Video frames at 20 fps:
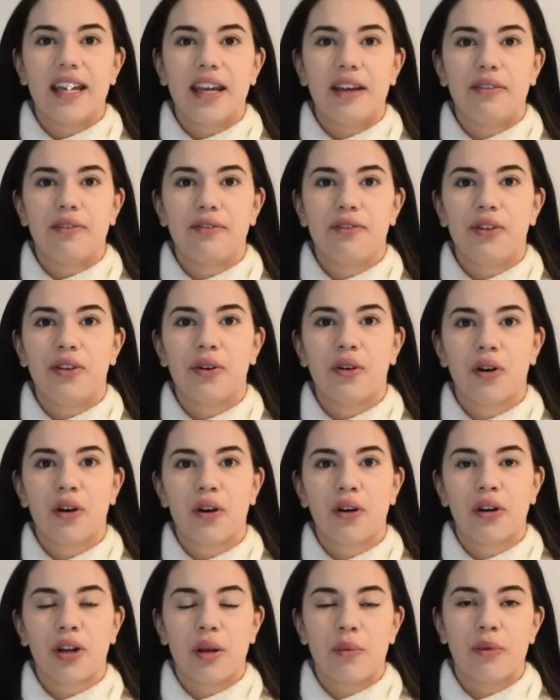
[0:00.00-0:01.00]
If you're
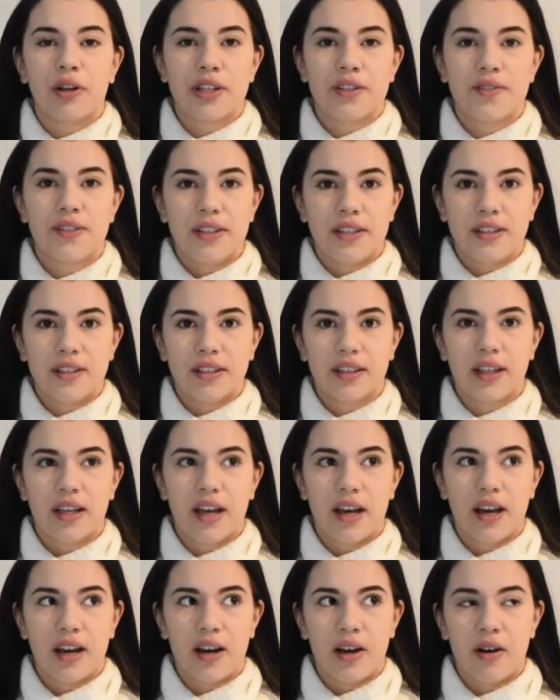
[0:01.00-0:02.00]
going to
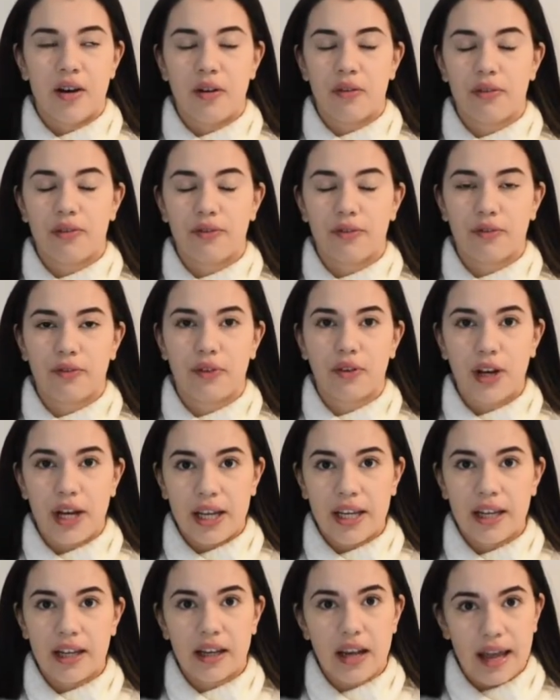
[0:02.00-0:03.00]
breastfeed
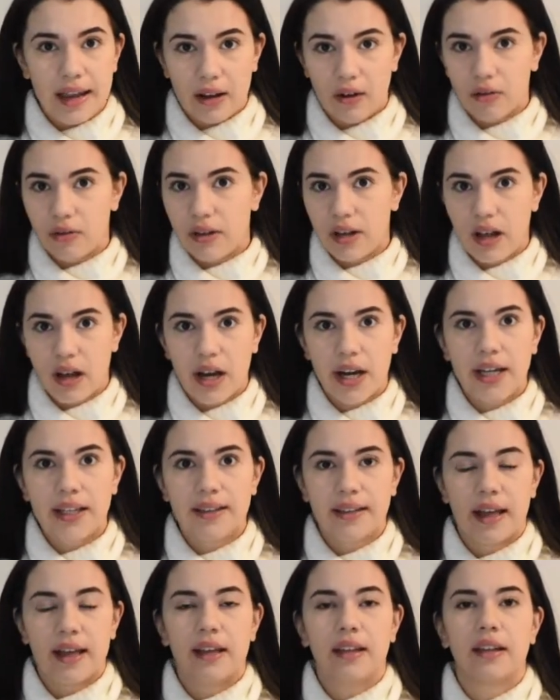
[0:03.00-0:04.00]
fully, like all
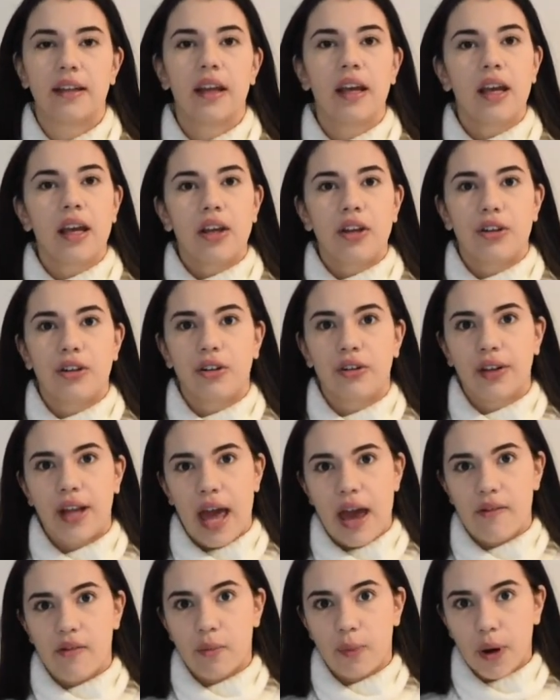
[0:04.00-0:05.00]
night, and you're not going
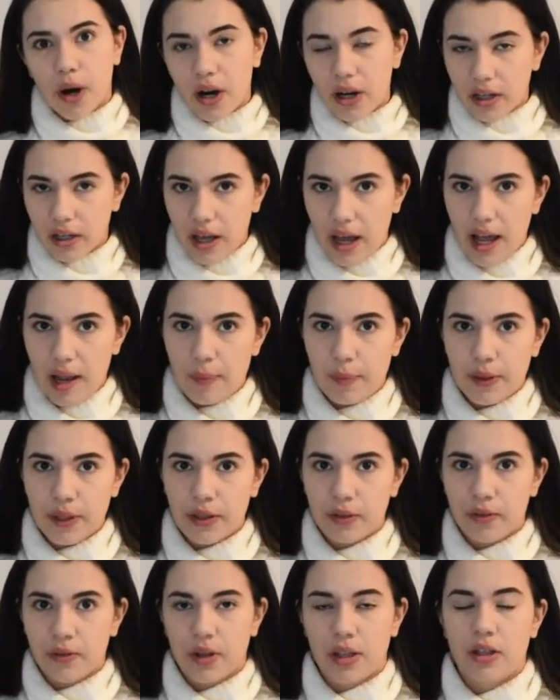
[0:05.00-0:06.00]
to have your partner helping
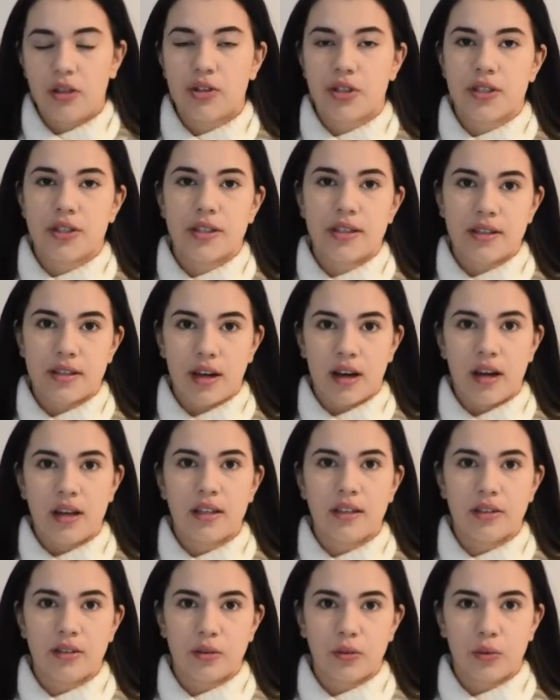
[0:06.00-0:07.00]
you and you just
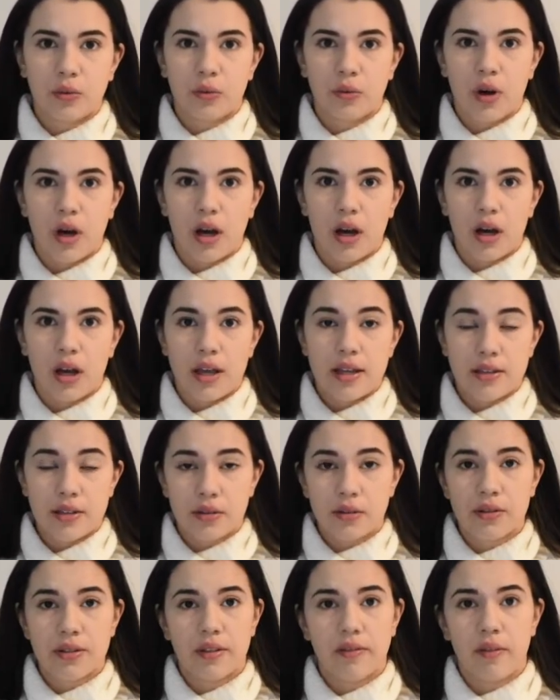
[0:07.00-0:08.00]
decide to
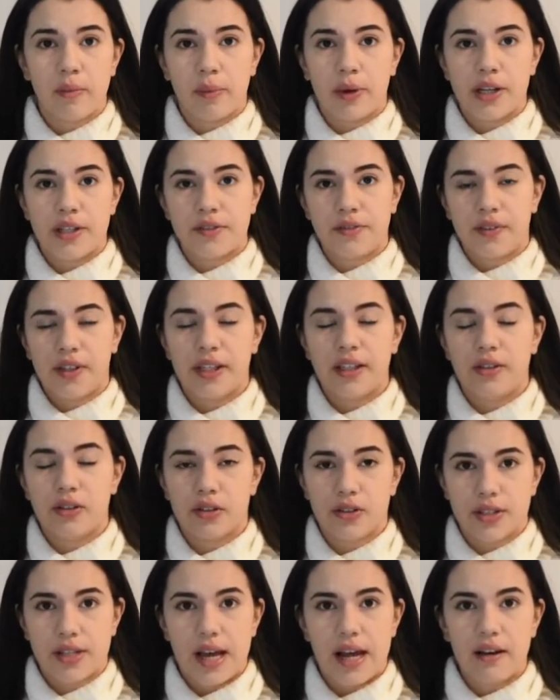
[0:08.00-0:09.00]
exclusively breastfeed
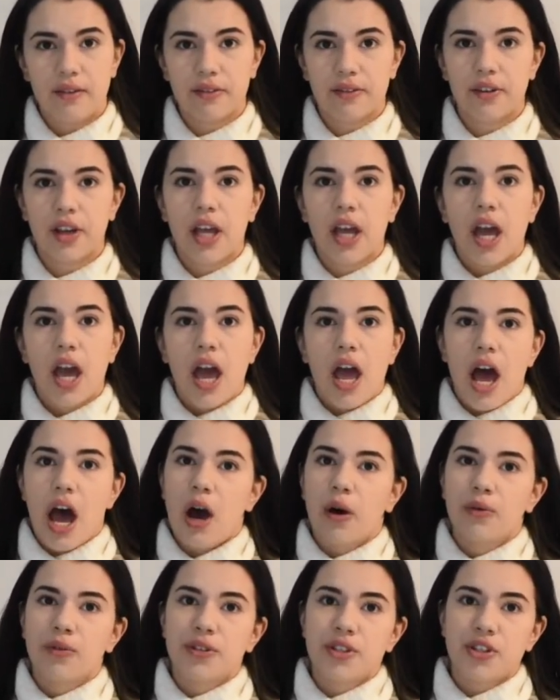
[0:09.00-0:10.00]
yourself,
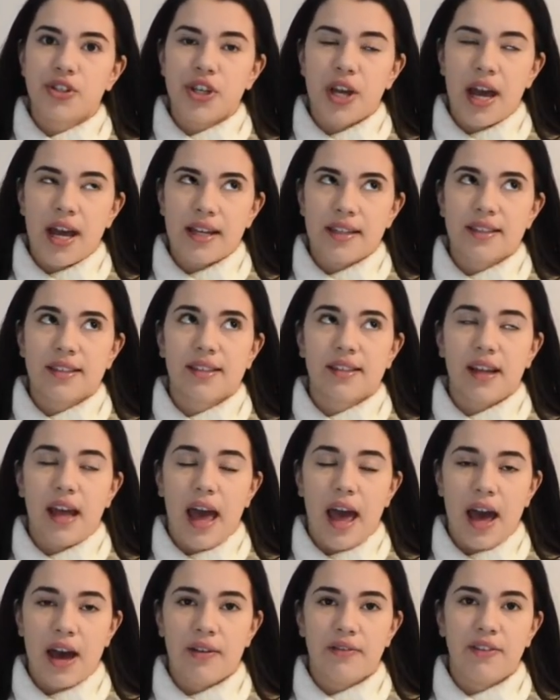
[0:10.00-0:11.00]
I would suggest
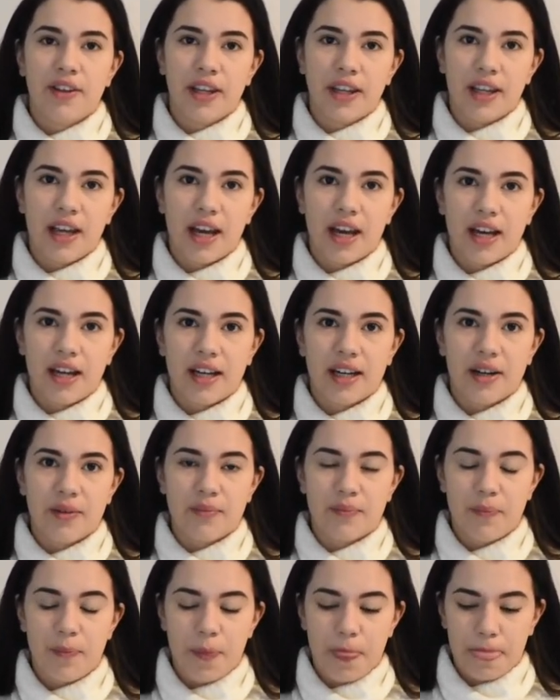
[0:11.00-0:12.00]
having a
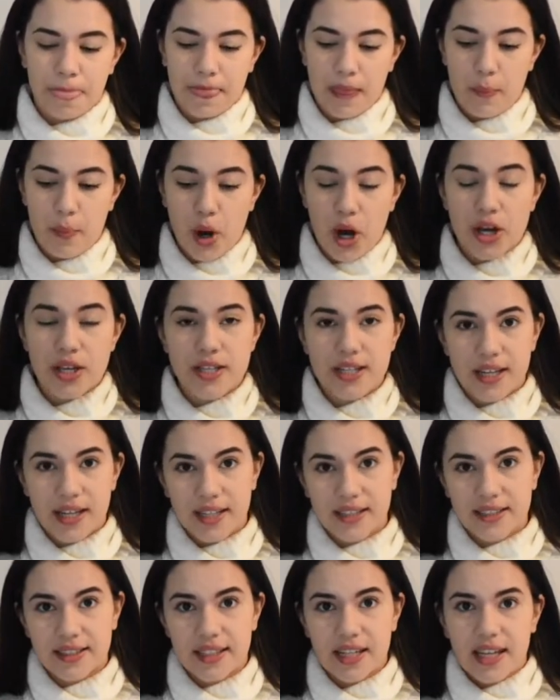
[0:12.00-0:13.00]

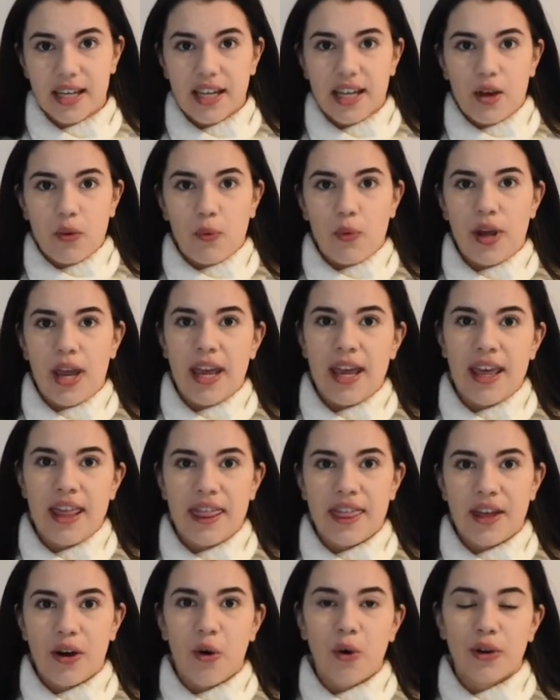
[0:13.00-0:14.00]
basket
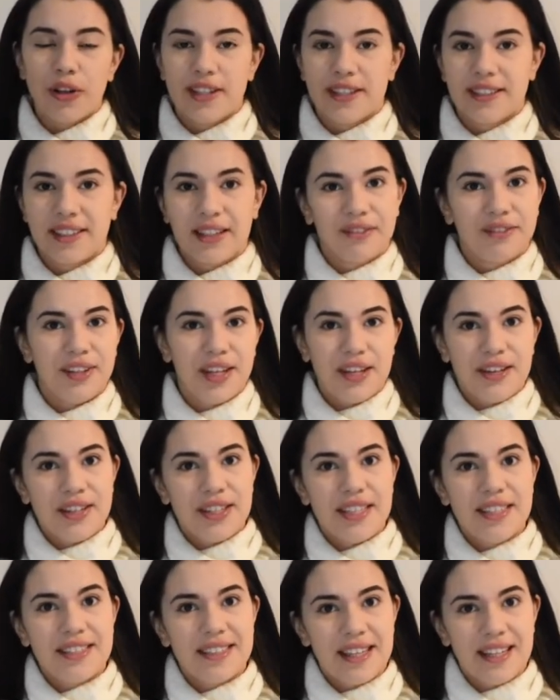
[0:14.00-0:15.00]
with all the stuff that you
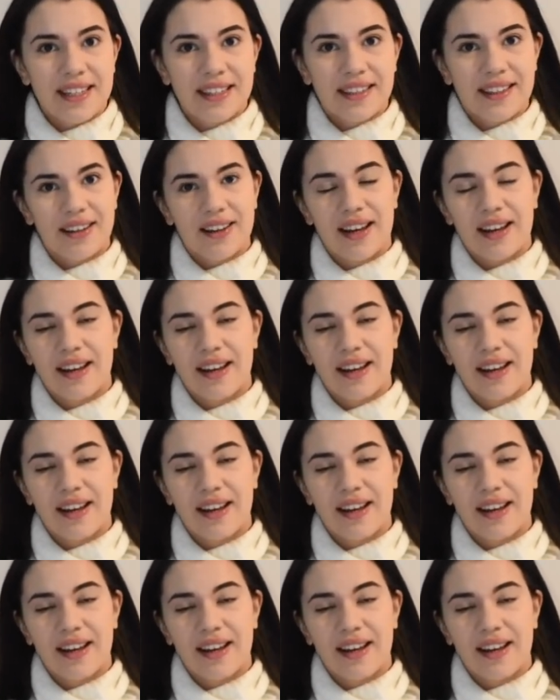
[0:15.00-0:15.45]
need in.